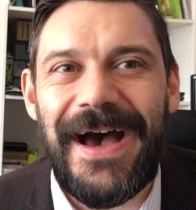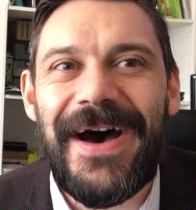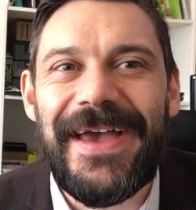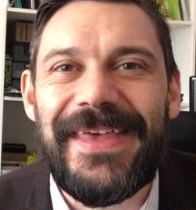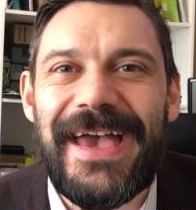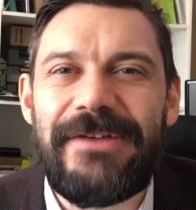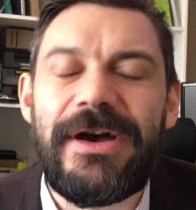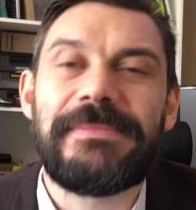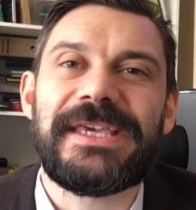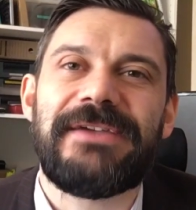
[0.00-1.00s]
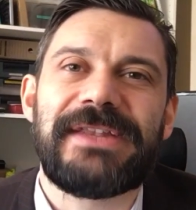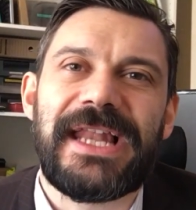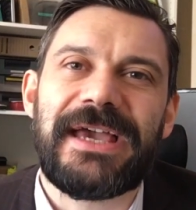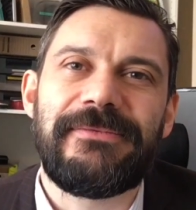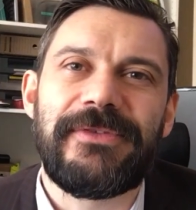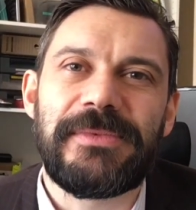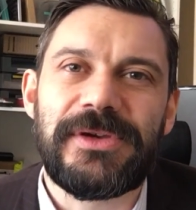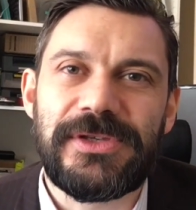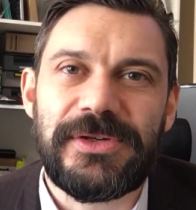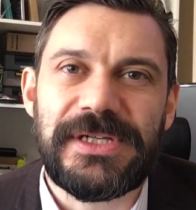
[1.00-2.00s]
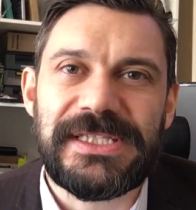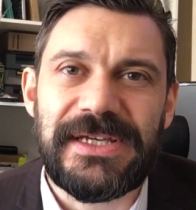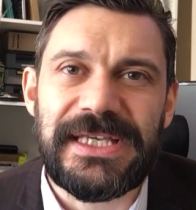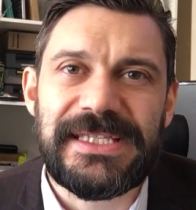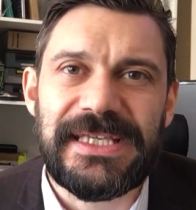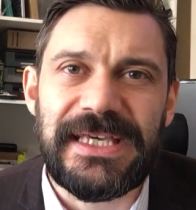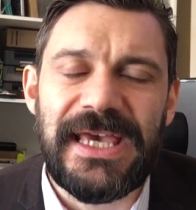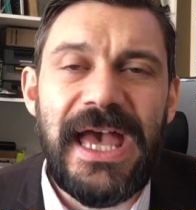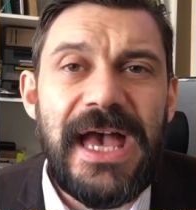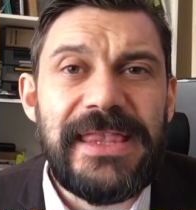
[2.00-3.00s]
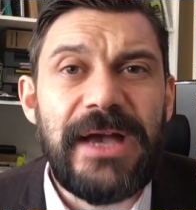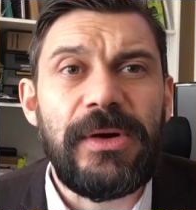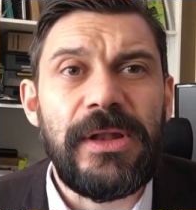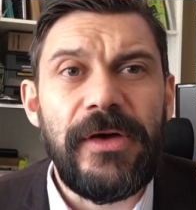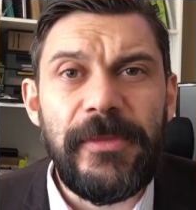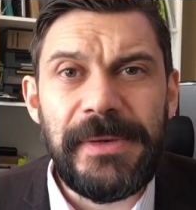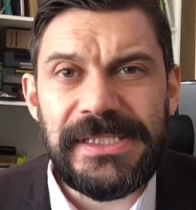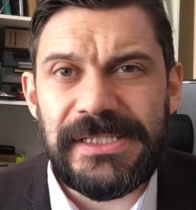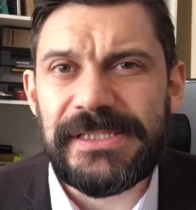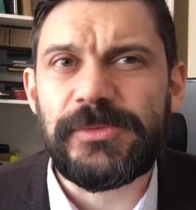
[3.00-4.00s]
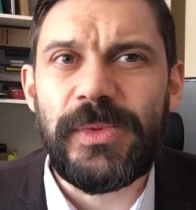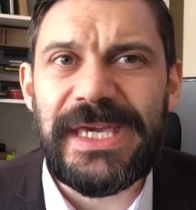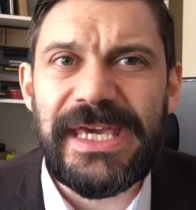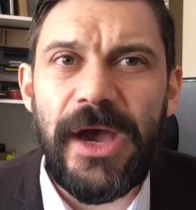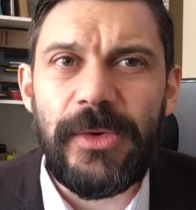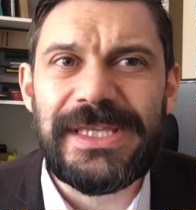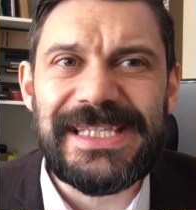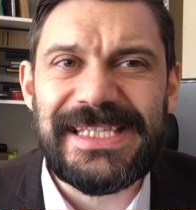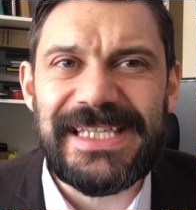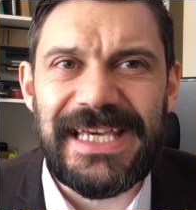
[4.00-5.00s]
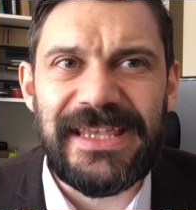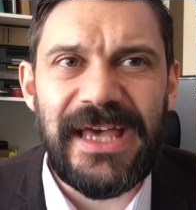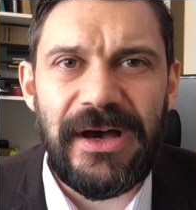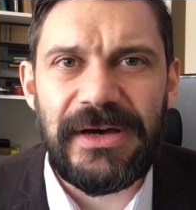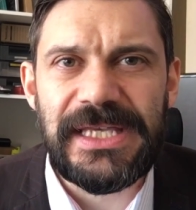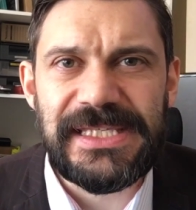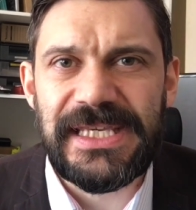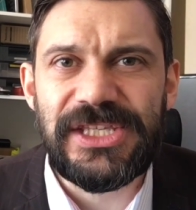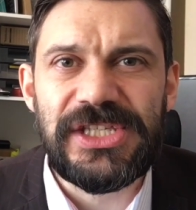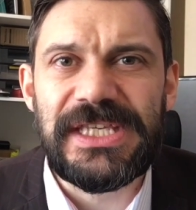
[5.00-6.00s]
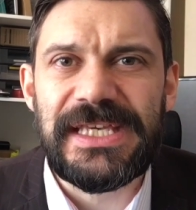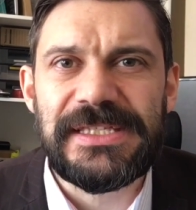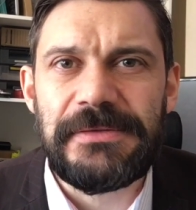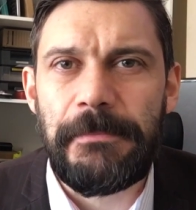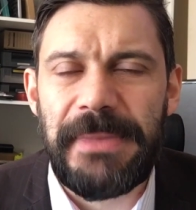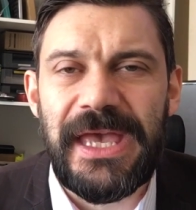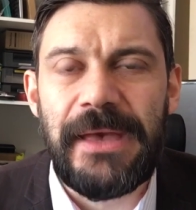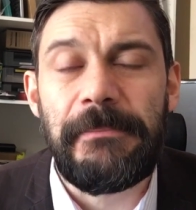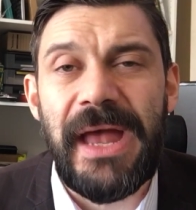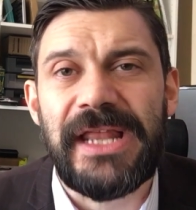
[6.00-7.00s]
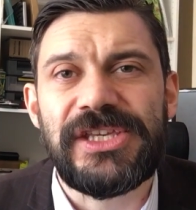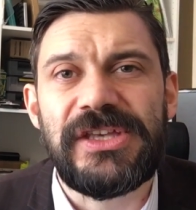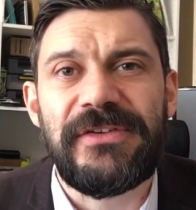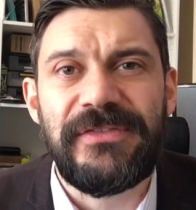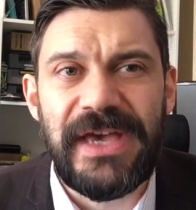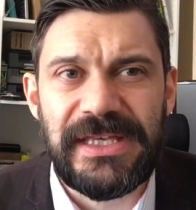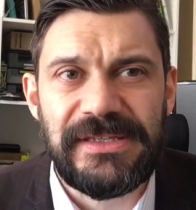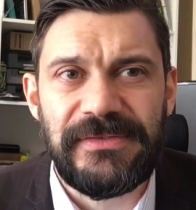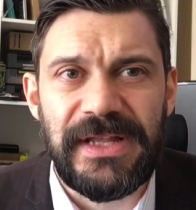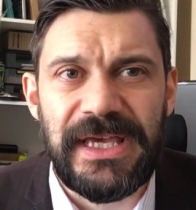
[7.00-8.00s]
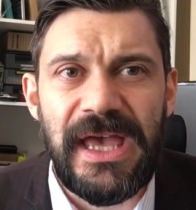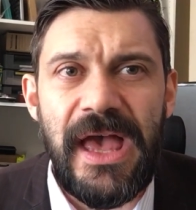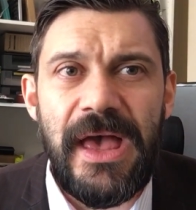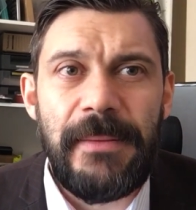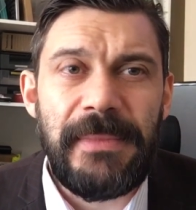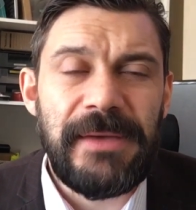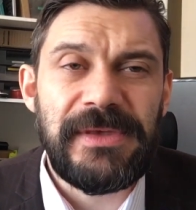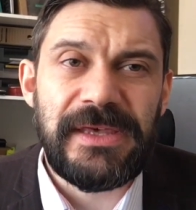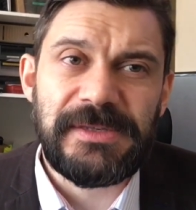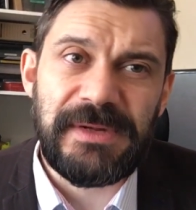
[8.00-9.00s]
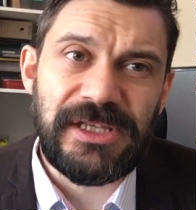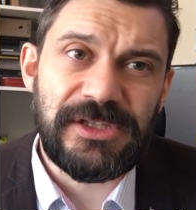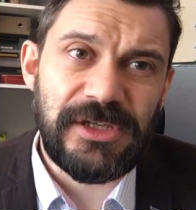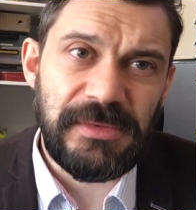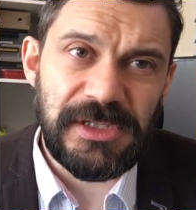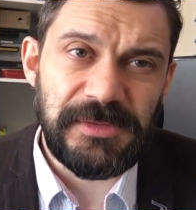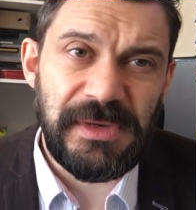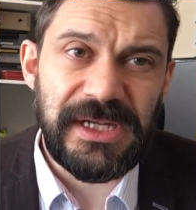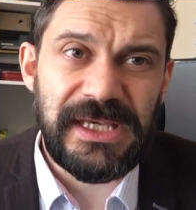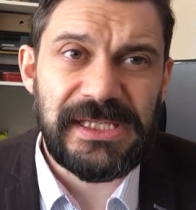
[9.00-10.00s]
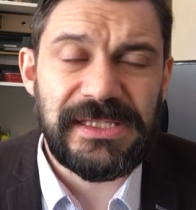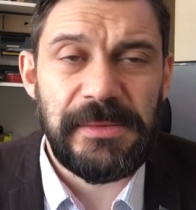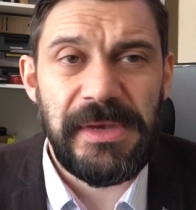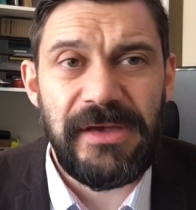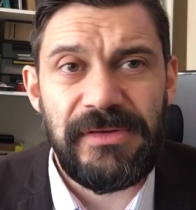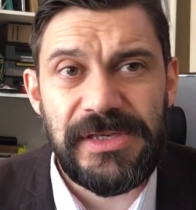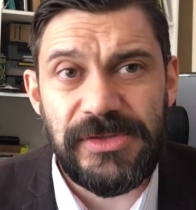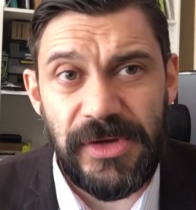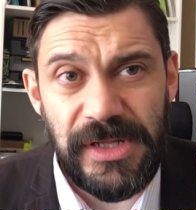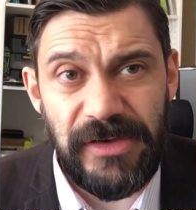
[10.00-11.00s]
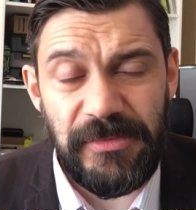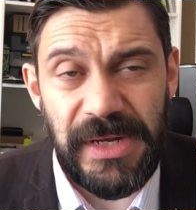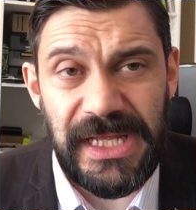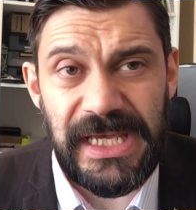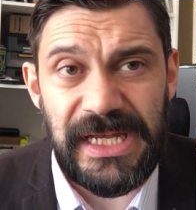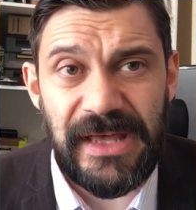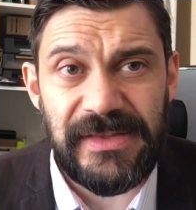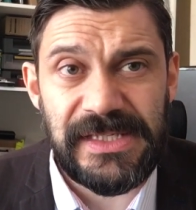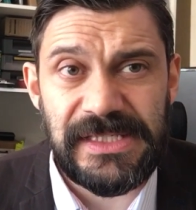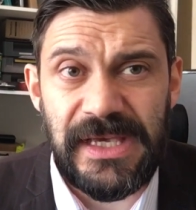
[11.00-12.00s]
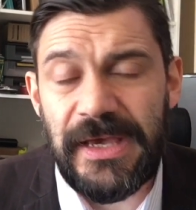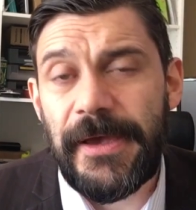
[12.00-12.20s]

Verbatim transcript: Hi there, I'm David Lane from Good Choice I T. Now, a lot of the businesses we go and see, their I T just isn't being managed effectively. Maybe they're spending too much money in some areas, not enough money in others.